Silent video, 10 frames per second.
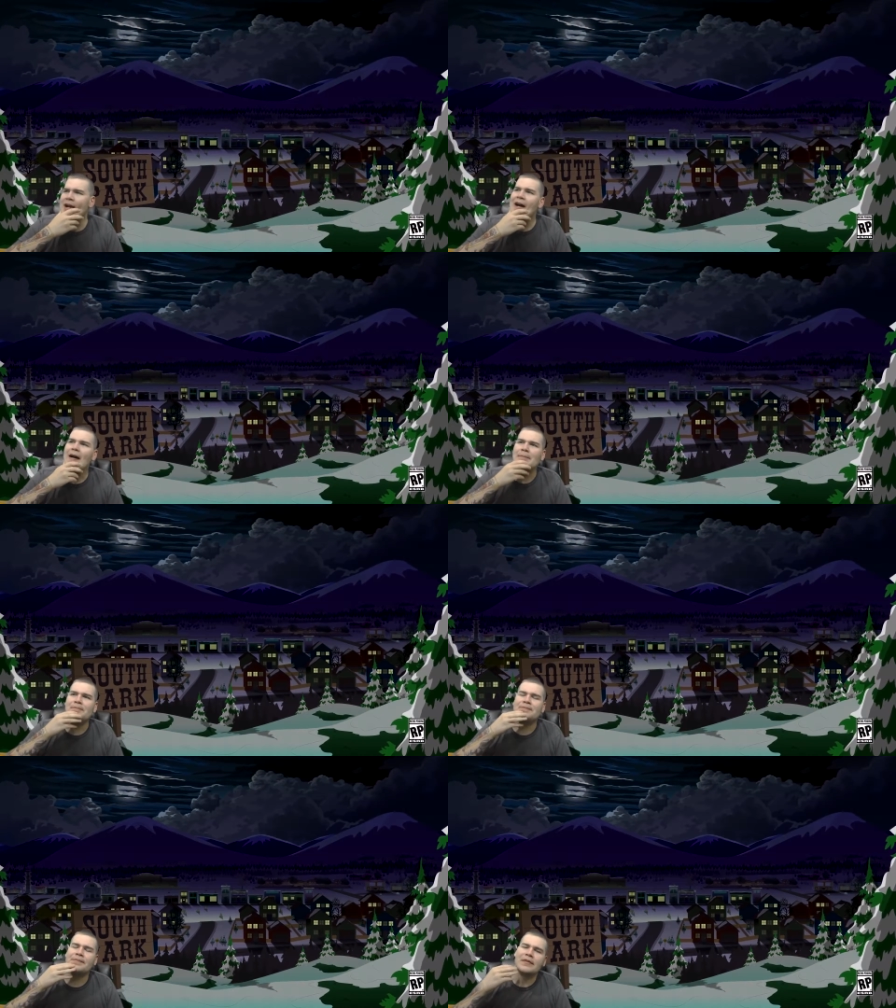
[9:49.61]

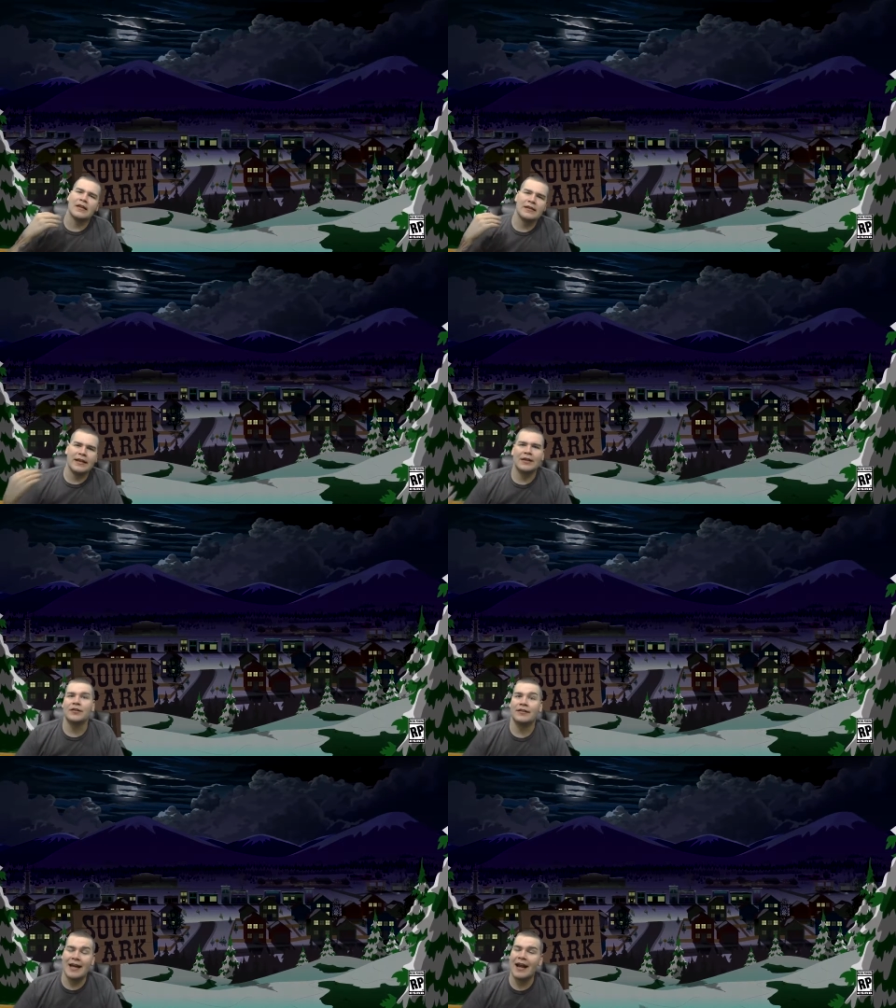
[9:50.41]
Um, that
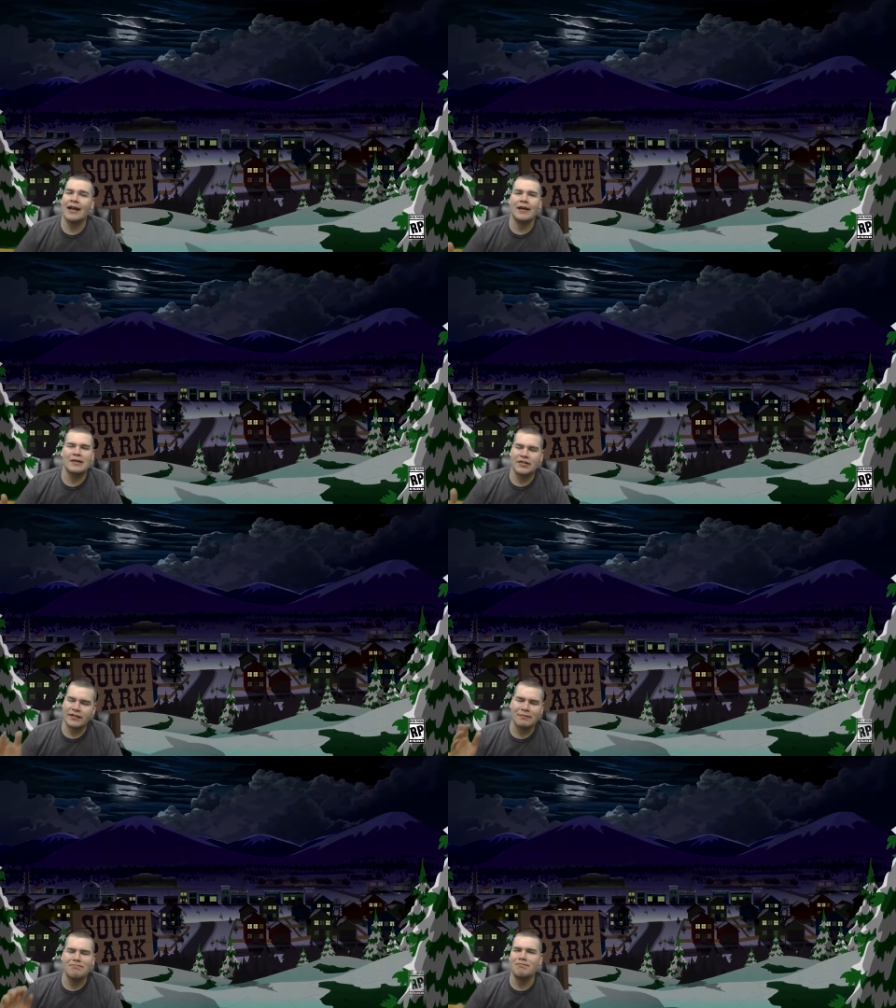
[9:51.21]
looked, that had a,
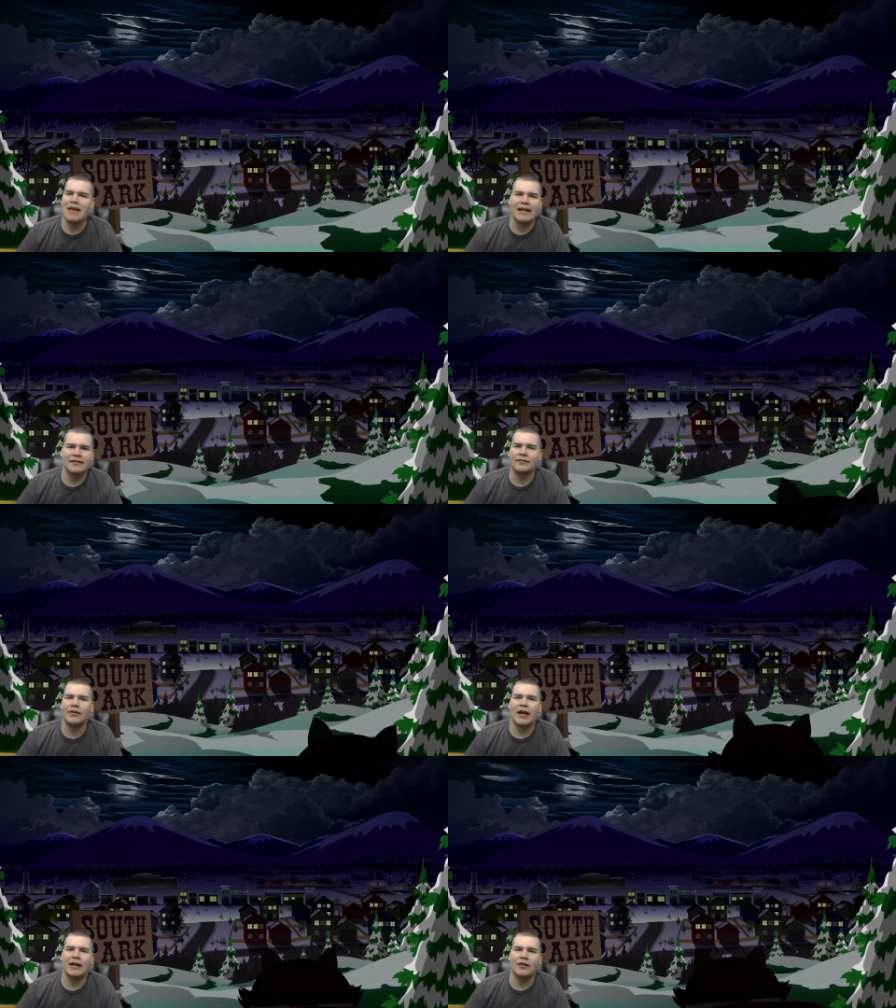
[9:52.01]
just a massive
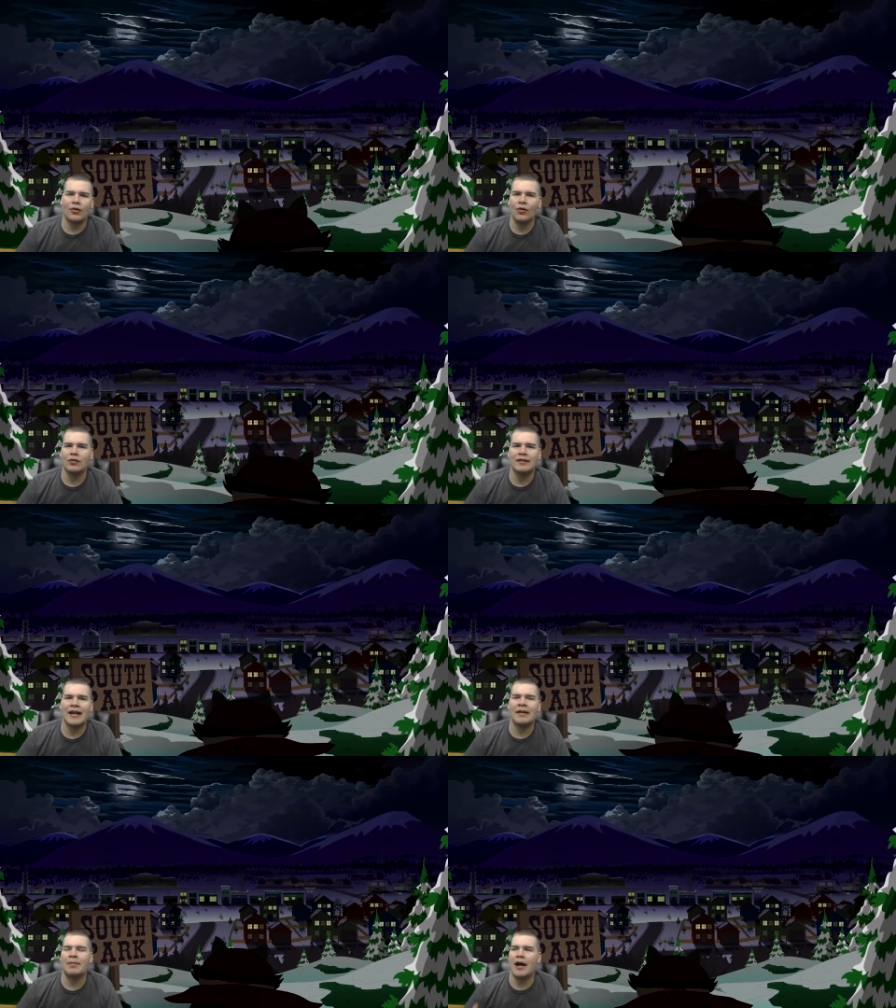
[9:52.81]
line all
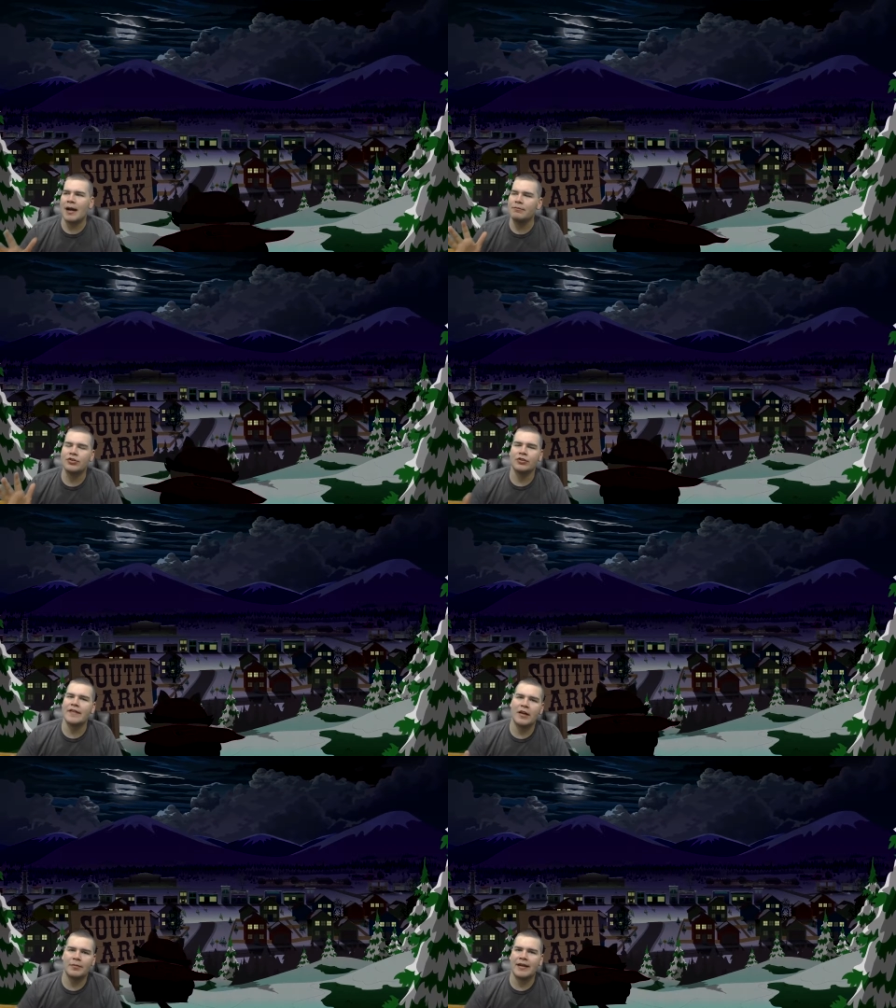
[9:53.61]
day, but I'm sure
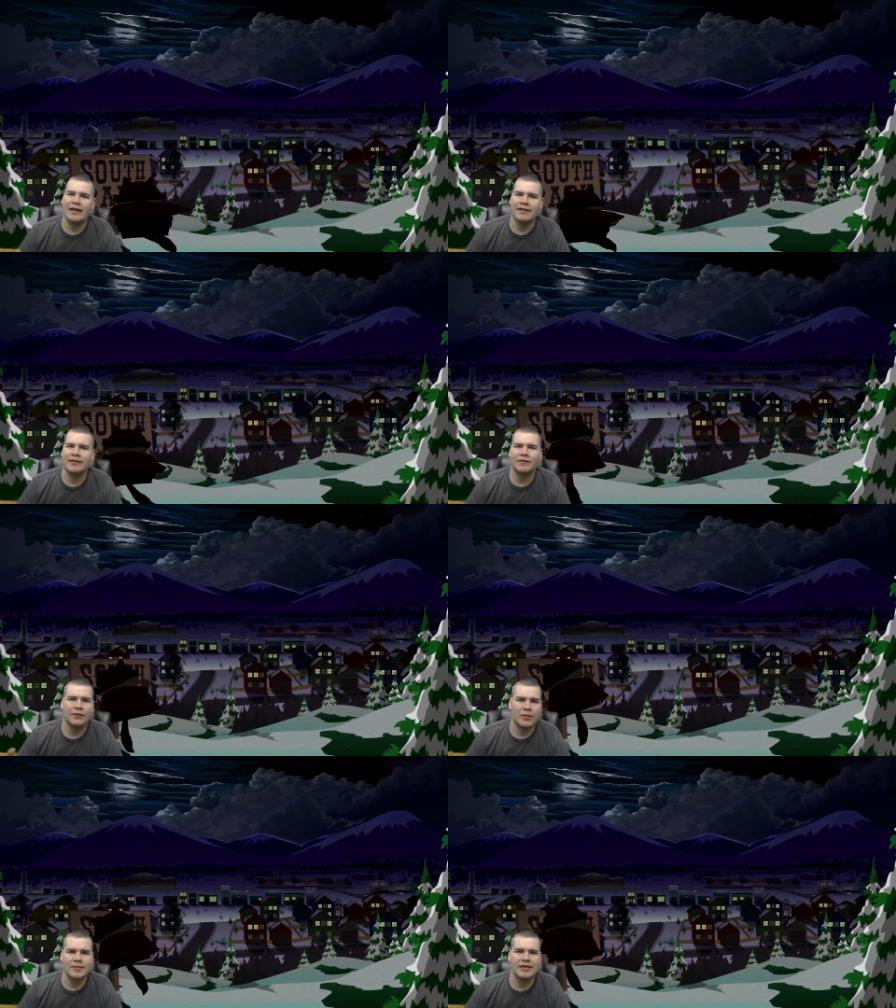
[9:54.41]
that'll be excellent
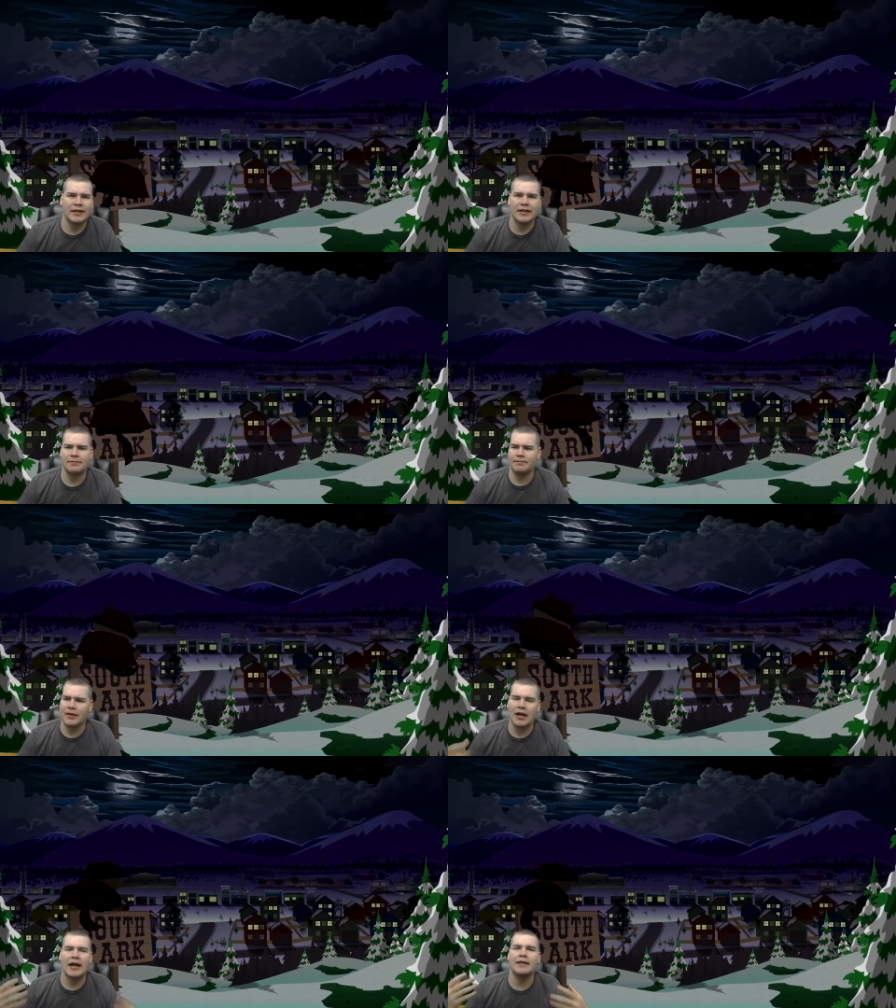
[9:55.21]
from Obsidian.
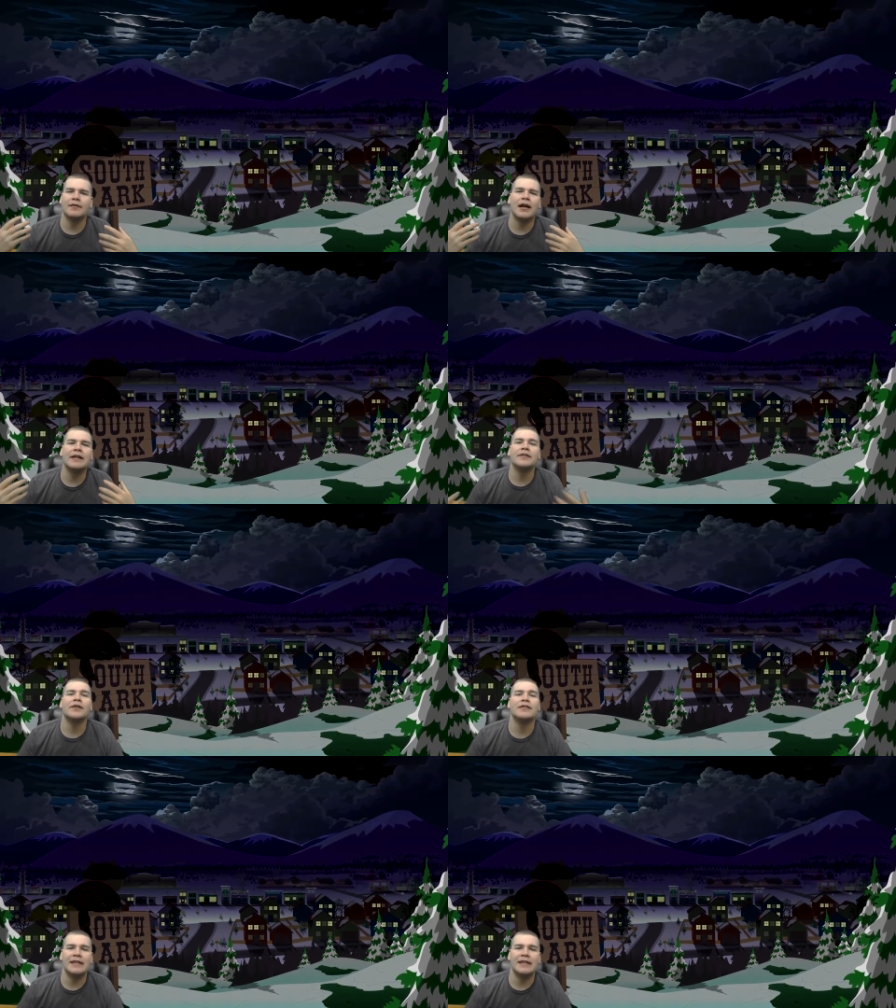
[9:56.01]
I I don't